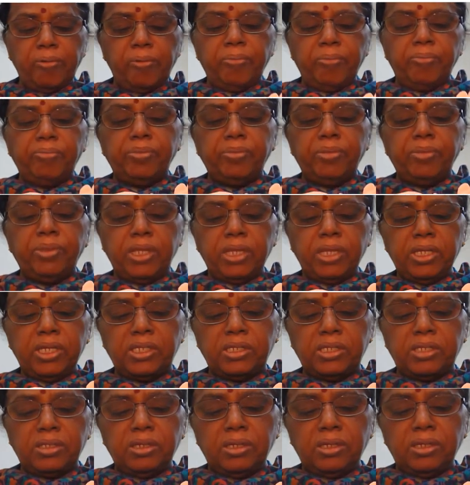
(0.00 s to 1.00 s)

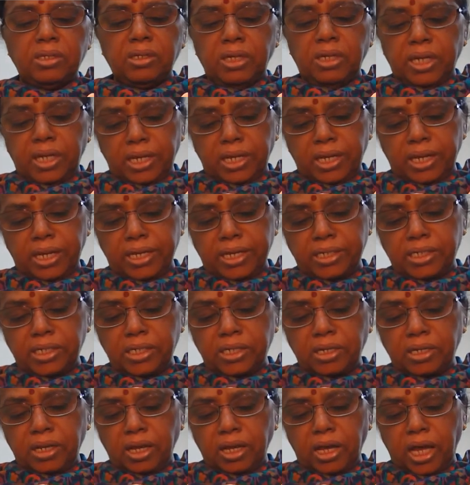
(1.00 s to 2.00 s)
this inlet
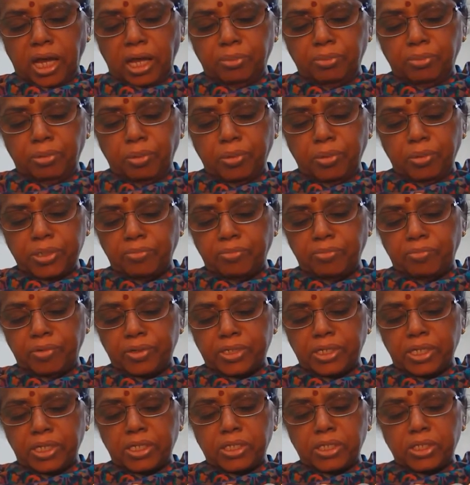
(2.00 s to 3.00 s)
and pubic
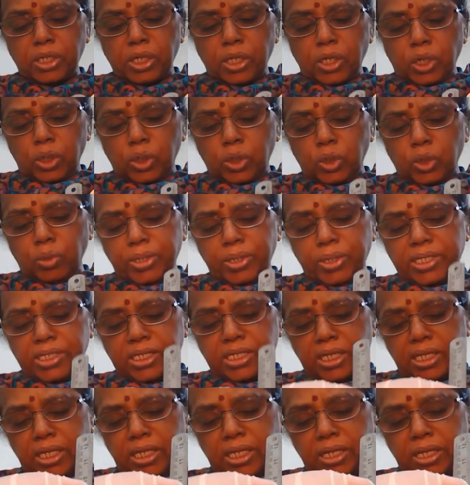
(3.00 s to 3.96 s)
symphysis, you will see